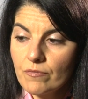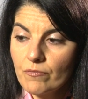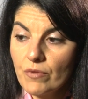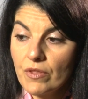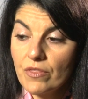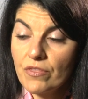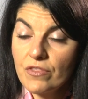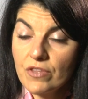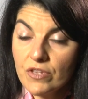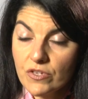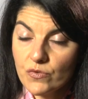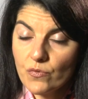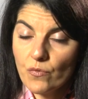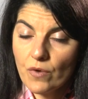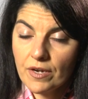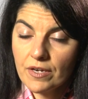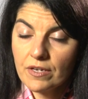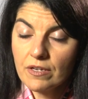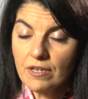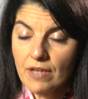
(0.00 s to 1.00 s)
but this
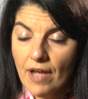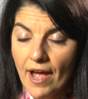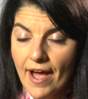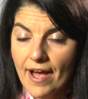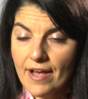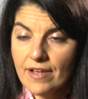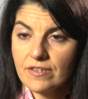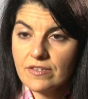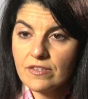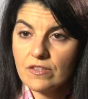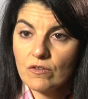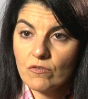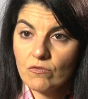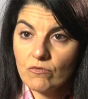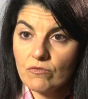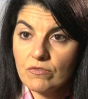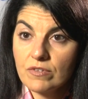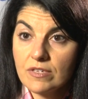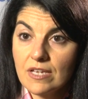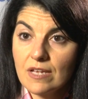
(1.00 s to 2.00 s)
one has the
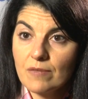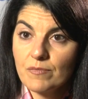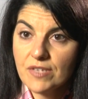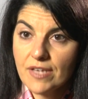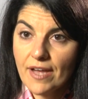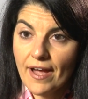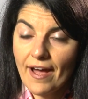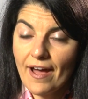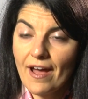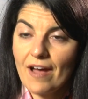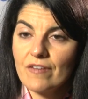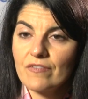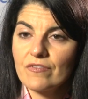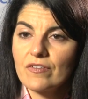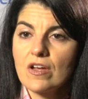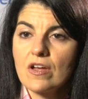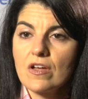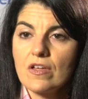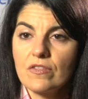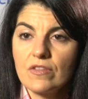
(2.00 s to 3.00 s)
seems to have
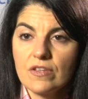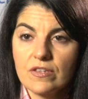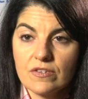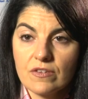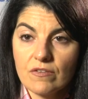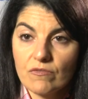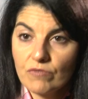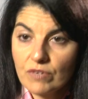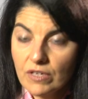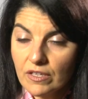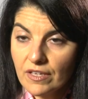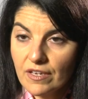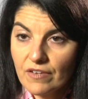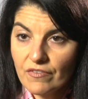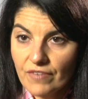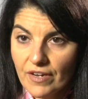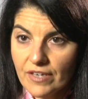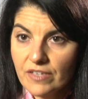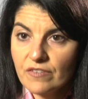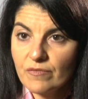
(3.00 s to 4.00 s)
this really
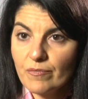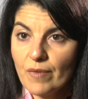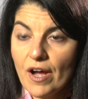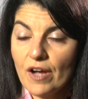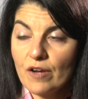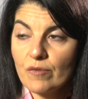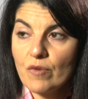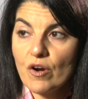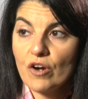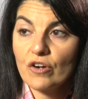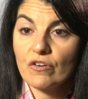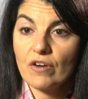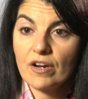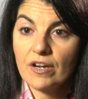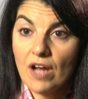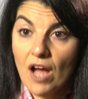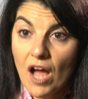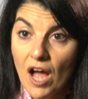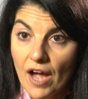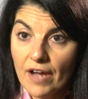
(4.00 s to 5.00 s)
effective biomarker
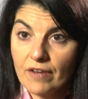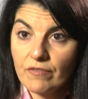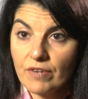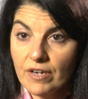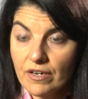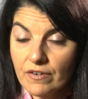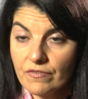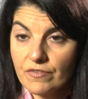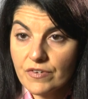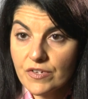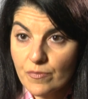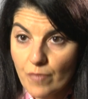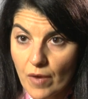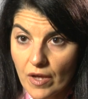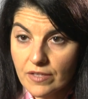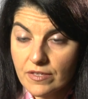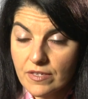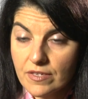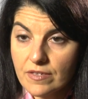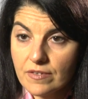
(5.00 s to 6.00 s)
and high rate of
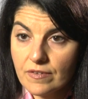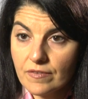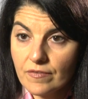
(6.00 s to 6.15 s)
response.